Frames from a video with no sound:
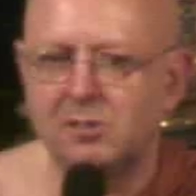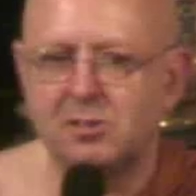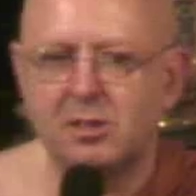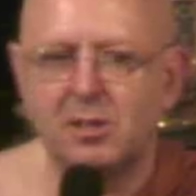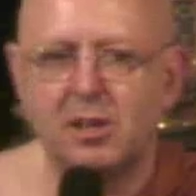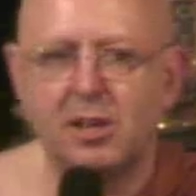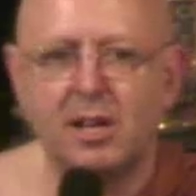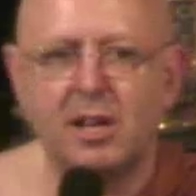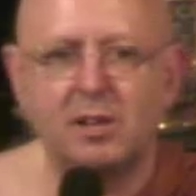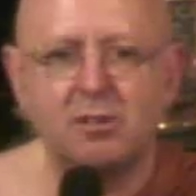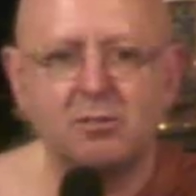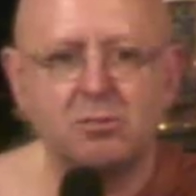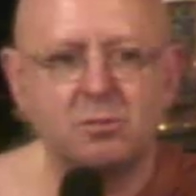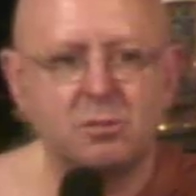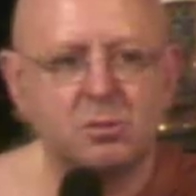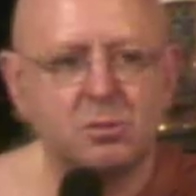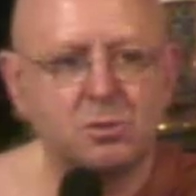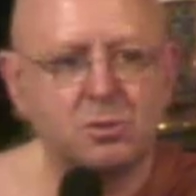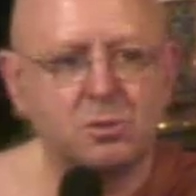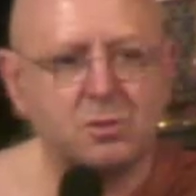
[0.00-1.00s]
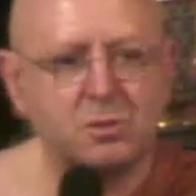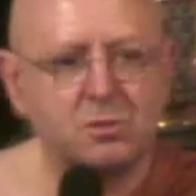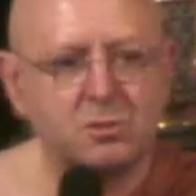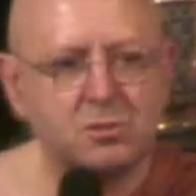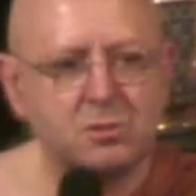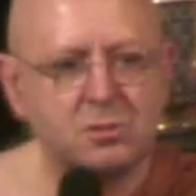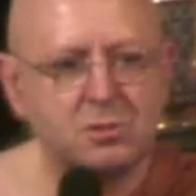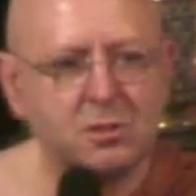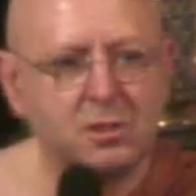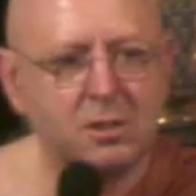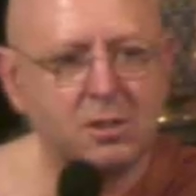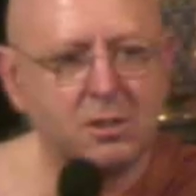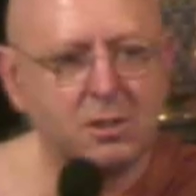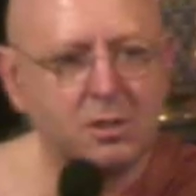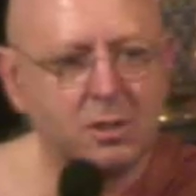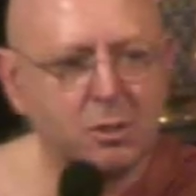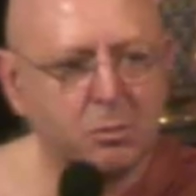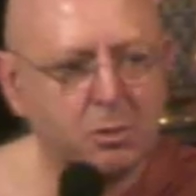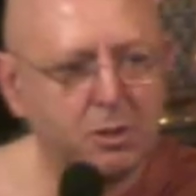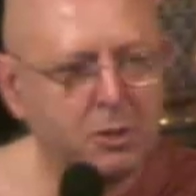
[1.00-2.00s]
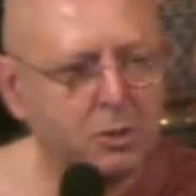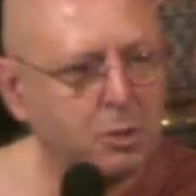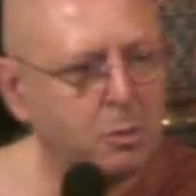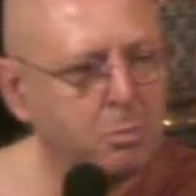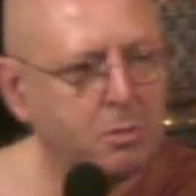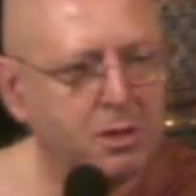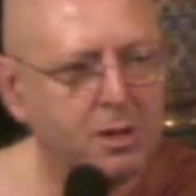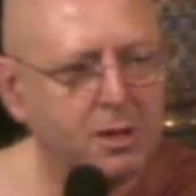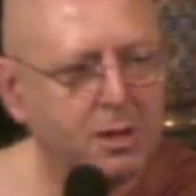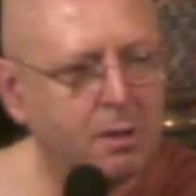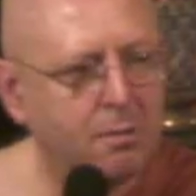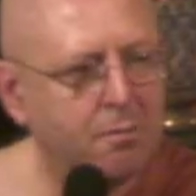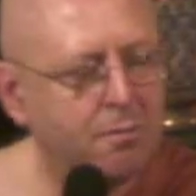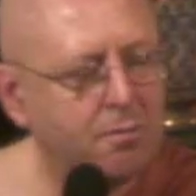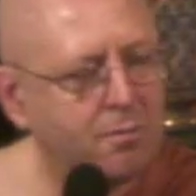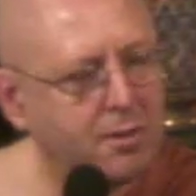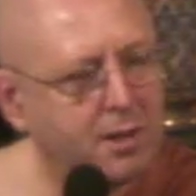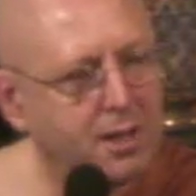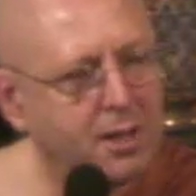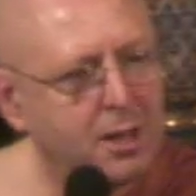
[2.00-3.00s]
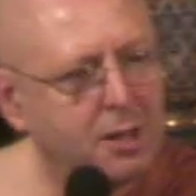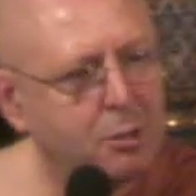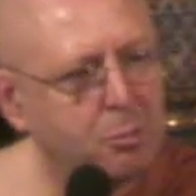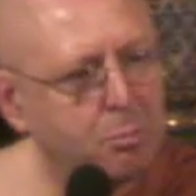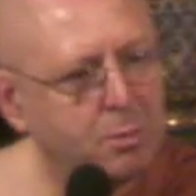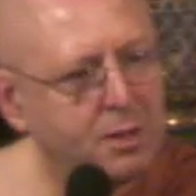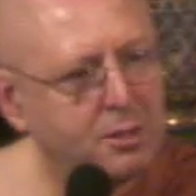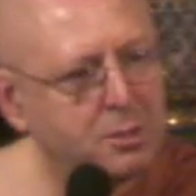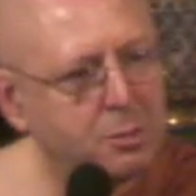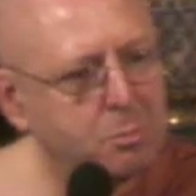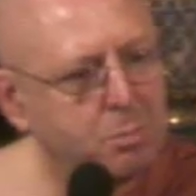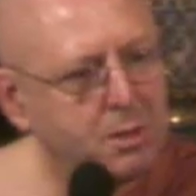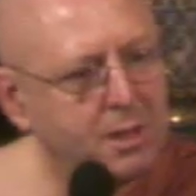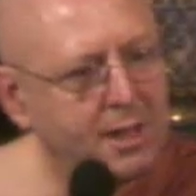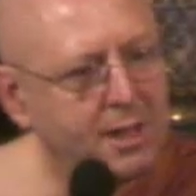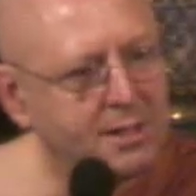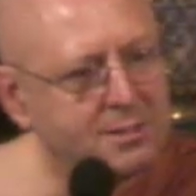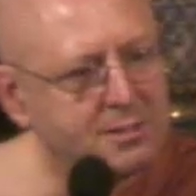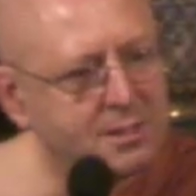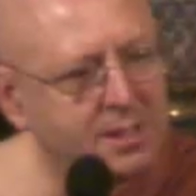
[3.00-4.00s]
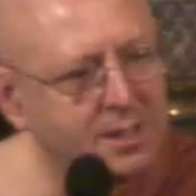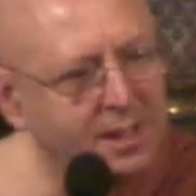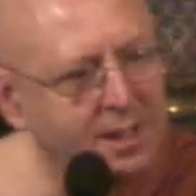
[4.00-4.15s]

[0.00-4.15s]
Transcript: natural course. We do become far better beings.